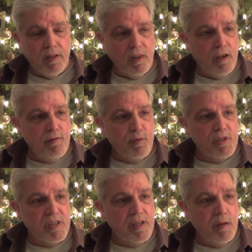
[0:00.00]
Life
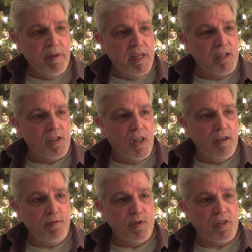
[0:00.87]
was in him, and his
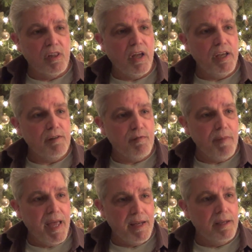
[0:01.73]
life was the light of
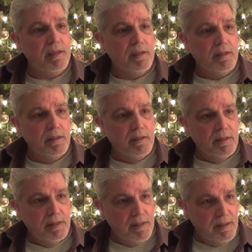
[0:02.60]
men.
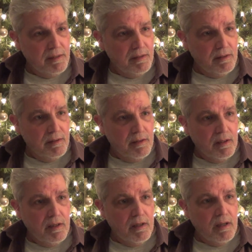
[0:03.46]
And the
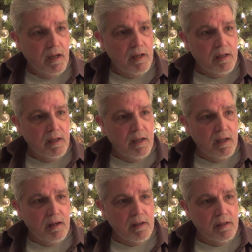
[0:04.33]
light shines in the
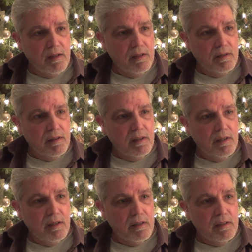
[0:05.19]
darkness, and the
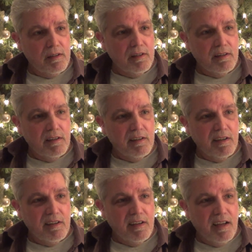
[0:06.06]
darkness did
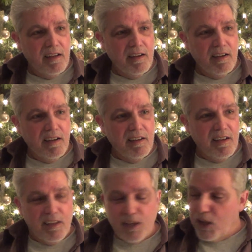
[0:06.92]
not comprehend it.
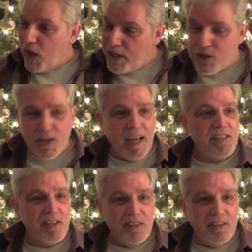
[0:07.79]
The light shines